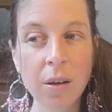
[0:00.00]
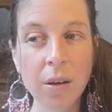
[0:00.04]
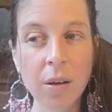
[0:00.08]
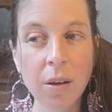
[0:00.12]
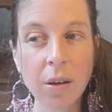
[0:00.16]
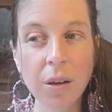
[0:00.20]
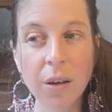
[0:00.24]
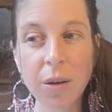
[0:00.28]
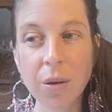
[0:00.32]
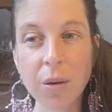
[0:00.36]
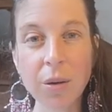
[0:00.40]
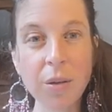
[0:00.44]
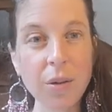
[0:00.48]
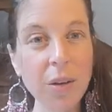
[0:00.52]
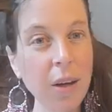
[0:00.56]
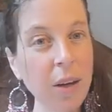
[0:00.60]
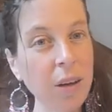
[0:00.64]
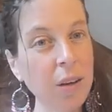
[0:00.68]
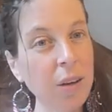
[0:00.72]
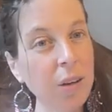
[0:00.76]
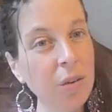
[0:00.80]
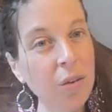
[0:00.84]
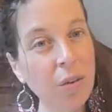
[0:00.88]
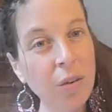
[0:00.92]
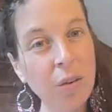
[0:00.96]
you know, it's like
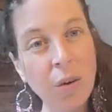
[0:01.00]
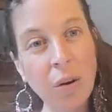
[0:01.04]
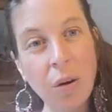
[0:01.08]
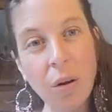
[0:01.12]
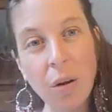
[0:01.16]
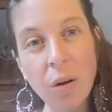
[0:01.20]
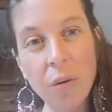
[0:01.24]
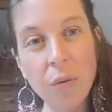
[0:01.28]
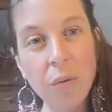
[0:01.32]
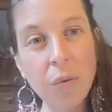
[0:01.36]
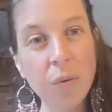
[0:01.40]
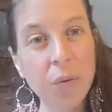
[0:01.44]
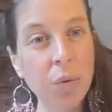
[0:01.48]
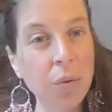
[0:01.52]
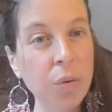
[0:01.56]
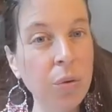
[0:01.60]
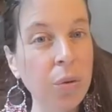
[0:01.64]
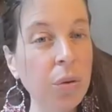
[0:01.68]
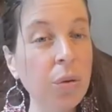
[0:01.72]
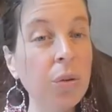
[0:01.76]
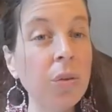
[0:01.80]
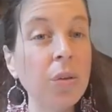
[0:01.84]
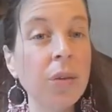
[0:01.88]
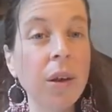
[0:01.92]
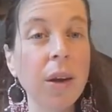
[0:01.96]
this colorful
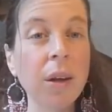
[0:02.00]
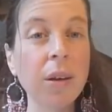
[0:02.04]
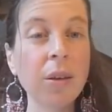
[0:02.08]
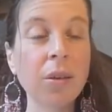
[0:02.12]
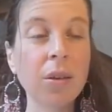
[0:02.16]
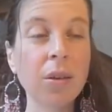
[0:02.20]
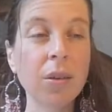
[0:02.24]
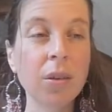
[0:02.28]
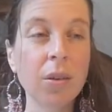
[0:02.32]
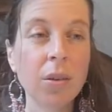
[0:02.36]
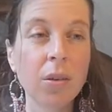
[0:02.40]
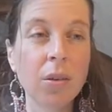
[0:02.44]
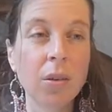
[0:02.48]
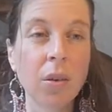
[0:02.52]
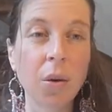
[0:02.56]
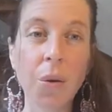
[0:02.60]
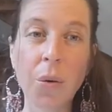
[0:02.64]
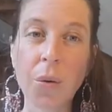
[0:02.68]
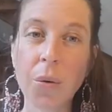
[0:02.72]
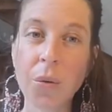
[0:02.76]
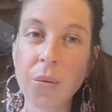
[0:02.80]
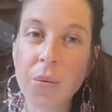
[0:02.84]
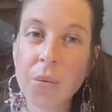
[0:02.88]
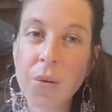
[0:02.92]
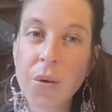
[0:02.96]
goodness.
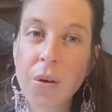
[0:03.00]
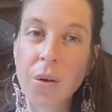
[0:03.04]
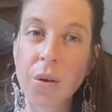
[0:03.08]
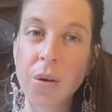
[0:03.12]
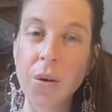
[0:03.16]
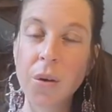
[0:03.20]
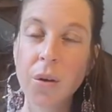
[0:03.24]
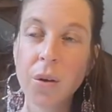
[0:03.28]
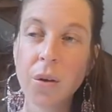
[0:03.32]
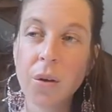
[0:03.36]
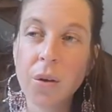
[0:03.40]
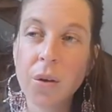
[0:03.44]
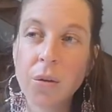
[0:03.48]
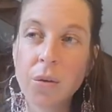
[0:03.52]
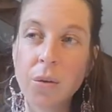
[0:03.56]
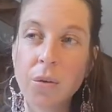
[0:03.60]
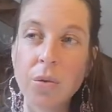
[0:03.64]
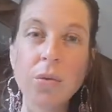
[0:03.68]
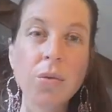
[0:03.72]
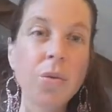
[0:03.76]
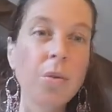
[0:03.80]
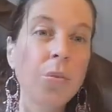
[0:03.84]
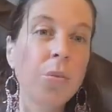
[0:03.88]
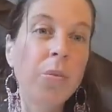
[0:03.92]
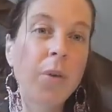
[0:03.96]
So
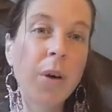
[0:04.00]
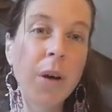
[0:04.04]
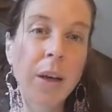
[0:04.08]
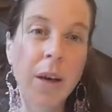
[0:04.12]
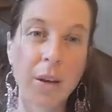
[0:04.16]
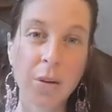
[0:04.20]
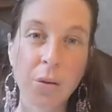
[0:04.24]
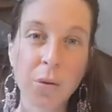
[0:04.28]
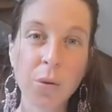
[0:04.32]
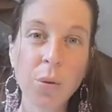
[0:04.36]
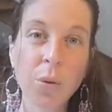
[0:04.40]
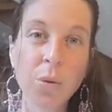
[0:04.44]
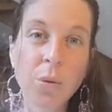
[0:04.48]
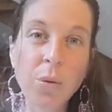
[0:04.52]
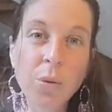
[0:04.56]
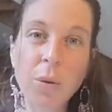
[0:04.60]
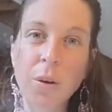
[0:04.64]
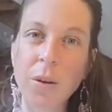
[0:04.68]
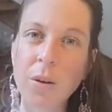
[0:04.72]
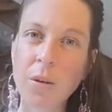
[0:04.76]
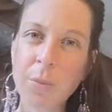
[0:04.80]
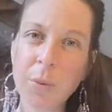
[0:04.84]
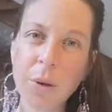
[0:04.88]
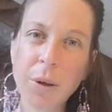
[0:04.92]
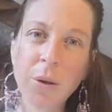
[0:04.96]
the way I talk to it
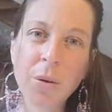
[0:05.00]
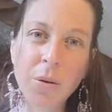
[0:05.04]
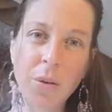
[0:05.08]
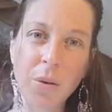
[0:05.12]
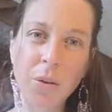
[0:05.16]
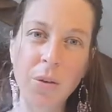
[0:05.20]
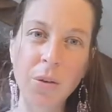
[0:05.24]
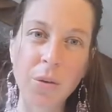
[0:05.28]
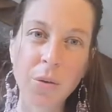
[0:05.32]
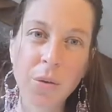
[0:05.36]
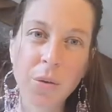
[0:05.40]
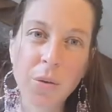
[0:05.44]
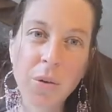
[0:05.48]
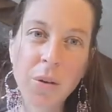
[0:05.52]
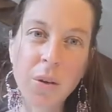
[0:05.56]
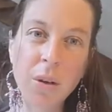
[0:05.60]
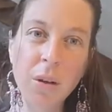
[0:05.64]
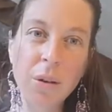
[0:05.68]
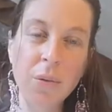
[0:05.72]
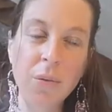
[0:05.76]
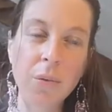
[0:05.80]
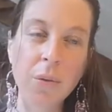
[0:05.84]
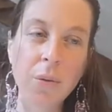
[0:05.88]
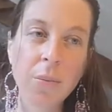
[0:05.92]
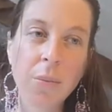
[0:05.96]
is because it's so
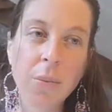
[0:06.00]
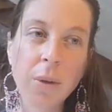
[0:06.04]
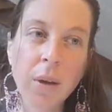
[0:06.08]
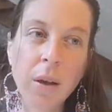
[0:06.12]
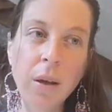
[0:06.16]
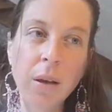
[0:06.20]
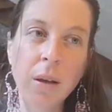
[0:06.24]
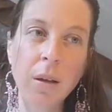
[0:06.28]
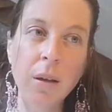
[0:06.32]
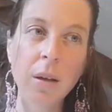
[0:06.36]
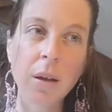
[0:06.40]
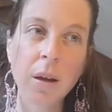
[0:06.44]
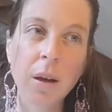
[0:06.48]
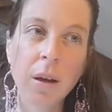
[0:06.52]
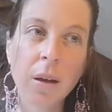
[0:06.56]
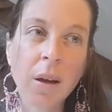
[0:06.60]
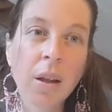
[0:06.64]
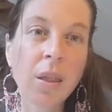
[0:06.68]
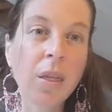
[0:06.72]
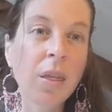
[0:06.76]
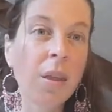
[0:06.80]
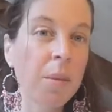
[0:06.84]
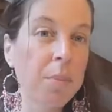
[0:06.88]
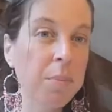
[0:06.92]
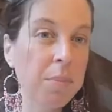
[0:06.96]
dear for me, and I
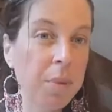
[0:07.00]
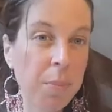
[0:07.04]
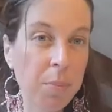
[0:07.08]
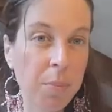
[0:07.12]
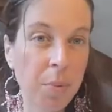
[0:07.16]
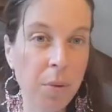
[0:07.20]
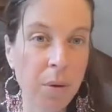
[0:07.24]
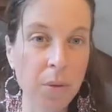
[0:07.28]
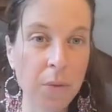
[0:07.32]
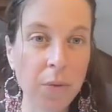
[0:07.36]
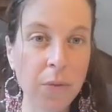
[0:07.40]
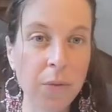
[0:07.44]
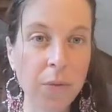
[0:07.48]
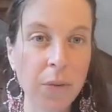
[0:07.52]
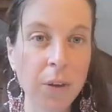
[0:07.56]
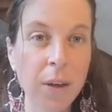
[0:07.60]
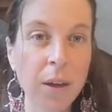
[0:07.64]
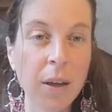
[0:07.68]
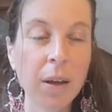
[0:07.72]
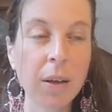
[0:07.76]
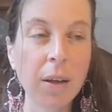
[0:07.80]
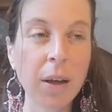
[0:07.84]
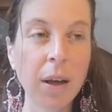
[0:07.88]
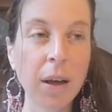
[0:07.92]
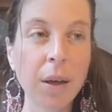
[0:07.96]
think people
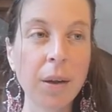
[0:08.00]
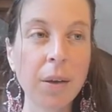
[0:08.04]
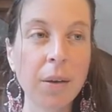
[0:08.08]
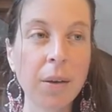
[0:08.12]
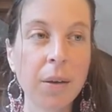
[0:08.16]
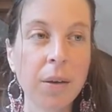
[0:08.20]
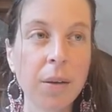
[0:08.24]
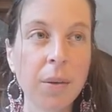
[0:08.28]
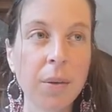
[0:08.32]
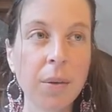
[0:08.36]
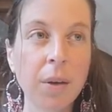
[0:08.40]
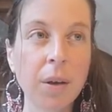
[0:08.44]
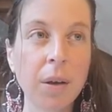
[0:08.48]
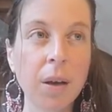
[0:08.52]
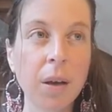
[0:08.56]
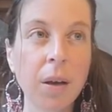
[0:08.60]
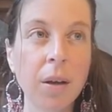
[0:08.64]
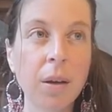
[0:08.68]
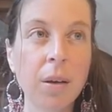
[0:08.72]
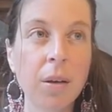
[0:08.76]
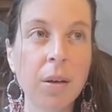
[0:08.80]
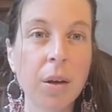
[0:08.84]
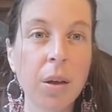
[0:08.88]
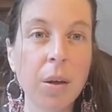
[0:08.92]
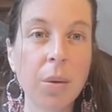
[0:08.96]
feel that.
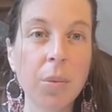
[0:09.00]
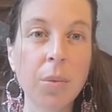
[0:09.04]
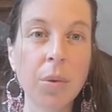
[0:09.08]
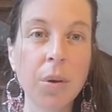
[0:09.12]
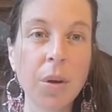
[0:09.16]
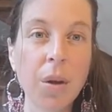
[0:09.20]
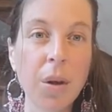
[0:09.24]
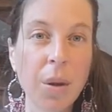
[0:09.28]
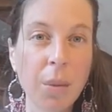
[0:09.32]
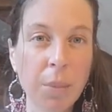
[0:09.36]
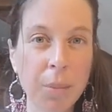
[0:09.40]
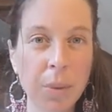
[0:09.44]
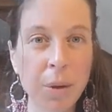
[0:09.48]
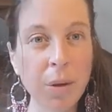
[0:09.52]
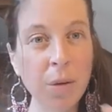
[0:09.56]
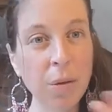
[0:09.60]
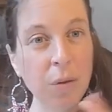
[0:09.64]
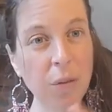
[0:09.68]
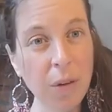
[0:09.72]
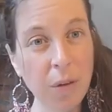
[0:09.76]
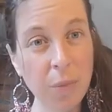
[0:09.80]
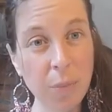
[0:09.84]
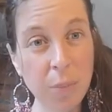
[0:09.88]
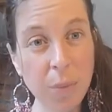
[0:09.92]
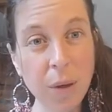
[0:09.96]
And because
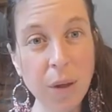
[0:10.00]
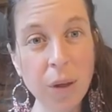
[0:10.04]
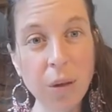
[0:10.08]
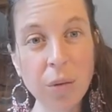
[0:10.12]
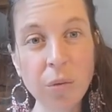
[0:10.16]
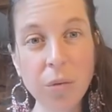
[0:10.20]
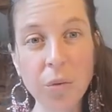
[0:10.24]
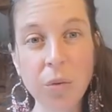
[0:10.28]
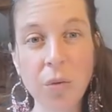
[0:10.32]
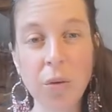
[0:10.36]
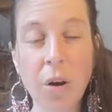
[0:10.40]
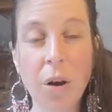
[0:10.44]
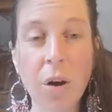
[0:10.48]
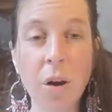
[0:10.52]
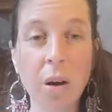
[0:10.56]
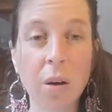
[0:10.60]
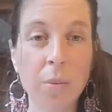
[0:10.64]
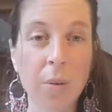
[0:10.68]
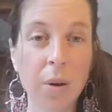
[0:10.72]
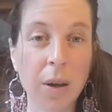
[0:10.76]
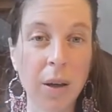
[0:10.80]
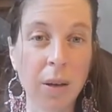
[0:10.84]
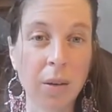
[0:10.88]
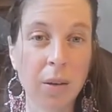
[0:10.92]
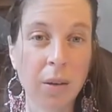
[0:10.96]
I've been into dark
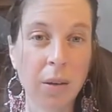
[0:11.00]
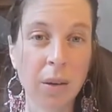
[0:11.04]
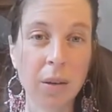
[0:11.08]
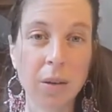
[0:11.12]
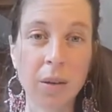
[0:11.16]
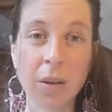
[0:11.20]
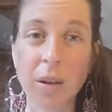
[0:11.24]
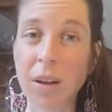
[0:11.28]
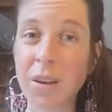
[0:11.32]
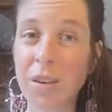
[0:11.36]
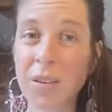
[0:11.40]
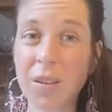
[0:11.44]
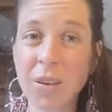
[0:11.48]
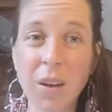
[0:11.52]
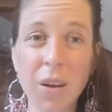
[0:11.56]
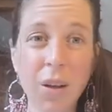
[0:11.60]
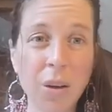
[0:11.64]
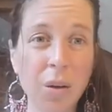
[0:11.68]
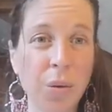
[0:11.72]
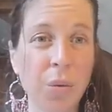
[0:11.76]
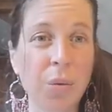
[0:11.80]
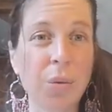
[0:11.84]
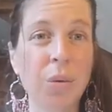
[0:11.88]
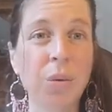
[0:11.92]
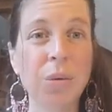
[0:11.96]
places, and I still
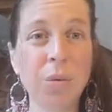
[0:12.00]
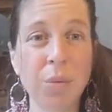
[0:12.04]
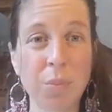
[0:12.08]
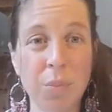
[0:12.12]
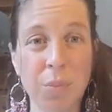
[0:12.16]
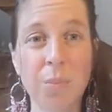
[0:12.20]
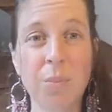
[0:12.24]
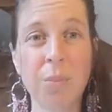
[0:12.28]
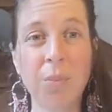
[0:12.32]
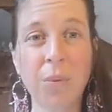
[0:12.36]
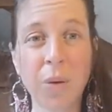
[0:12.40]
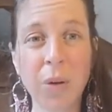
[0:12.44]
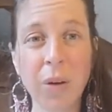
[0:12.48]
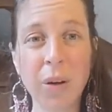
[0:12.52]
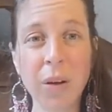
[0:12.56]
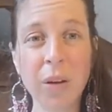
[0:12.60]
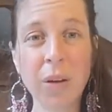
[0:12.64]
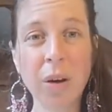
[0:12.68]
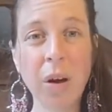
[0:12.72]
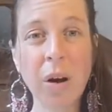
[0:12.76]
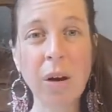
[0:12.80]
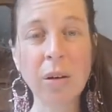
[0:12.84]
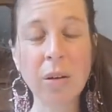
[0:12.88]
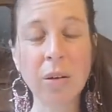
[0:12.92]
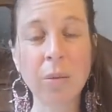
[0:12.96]
go into pretty
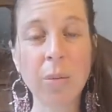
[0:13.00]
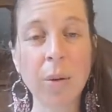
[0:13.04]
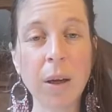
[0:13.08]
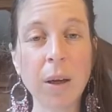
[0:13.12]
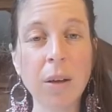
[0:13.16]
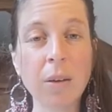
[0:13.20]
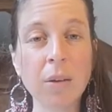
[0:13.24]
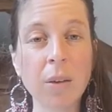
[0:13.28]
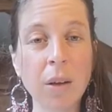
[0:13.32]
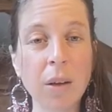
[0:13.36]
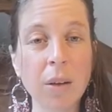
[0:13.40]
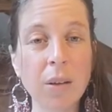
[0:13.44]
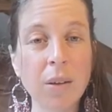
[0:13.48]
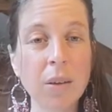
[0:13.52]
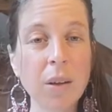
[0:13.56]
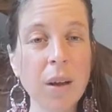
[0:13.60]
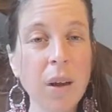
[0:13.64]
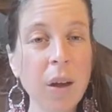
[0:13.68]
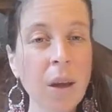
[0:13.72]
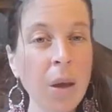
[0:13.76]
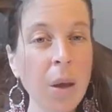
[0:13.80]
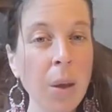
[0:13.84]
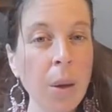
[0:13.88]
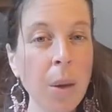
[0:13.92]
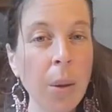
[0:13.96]
dark places,
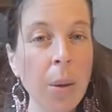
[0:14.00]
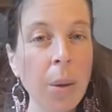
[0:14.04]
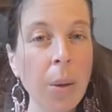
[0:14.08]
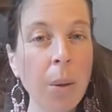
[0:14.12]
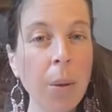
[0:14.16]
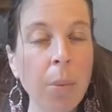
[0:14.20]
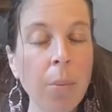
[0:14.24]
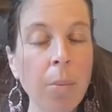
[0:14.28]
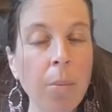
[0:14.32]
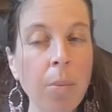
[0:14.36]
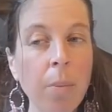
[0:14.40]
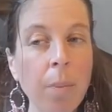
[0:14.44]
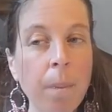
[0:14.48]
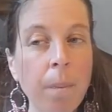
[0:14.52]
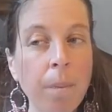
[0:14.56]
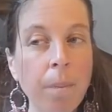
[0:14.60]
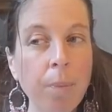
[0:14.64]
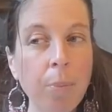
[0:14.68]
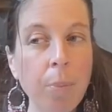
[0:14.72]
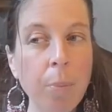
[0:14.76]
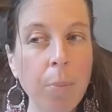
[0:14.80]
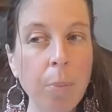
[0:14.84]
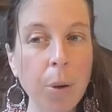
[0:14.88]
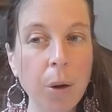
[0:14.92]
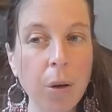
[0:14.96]

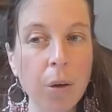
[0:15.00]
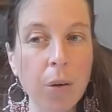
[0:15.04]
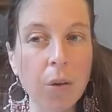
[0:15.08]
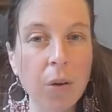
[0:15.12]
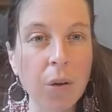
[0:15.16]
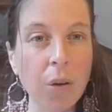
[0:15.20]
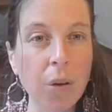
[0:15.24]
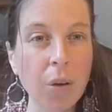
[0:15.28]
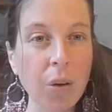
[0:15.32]
but